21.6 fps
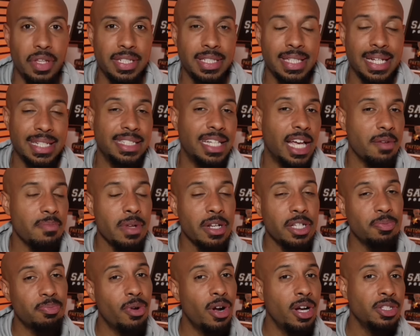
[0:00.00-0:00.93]
This next
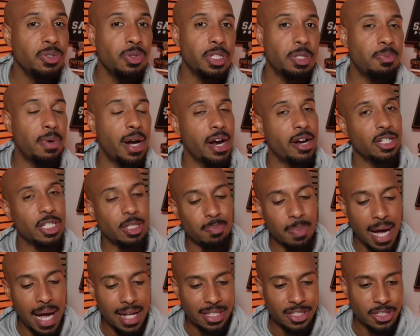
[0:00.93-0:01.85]
segment is brought to us by our
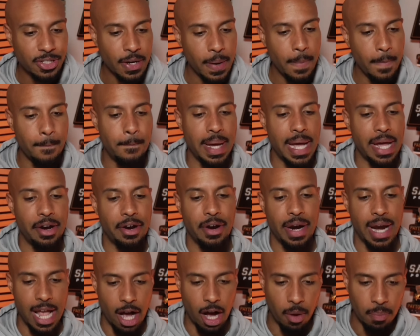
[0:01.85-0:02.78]
sponsor,
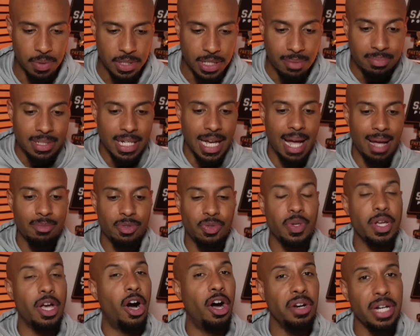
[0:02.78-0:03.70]
BetterHelp. Sometimes
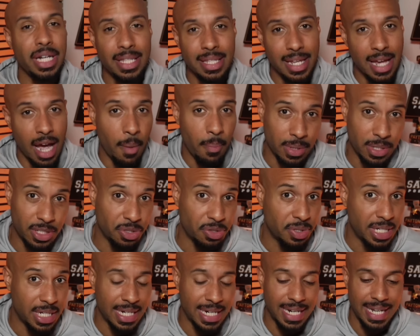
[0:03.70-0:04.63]
we all need the
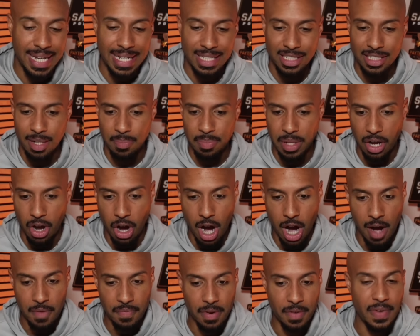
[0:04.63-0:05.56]
opportunity to get something
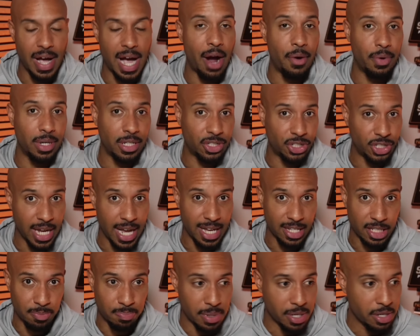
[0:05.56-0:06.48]
off of our
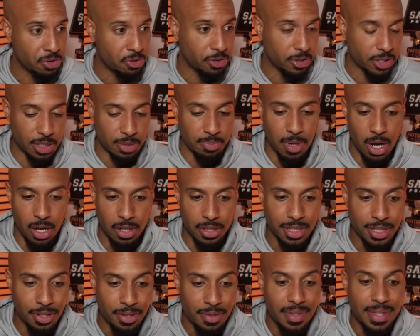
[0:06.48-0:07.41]
chest. Big or small,
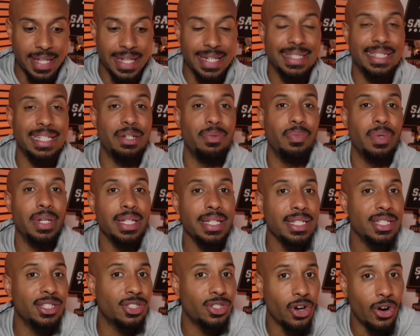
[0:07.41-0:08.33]
certain things can
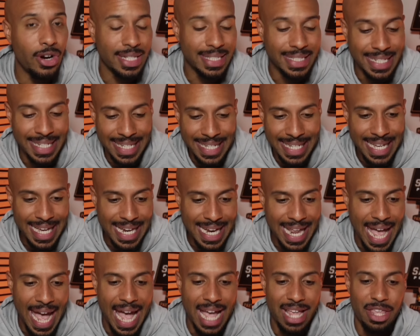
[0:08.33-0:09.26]
really start to
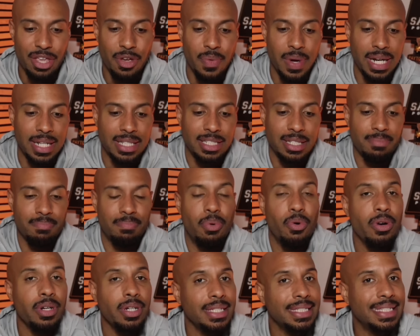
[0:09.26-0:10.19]
get at you, and it's
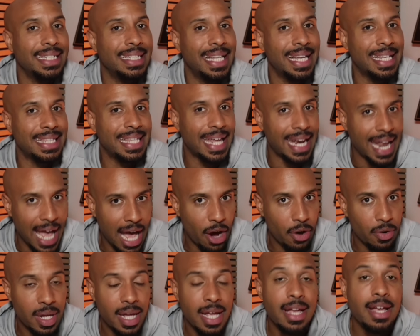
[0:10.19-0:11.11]
important to let that
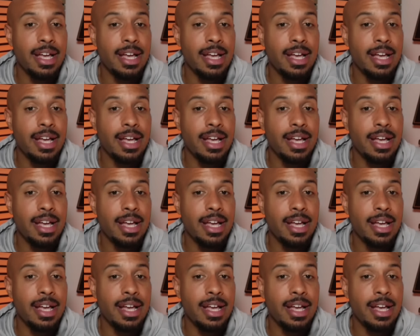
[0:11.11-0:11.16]
out,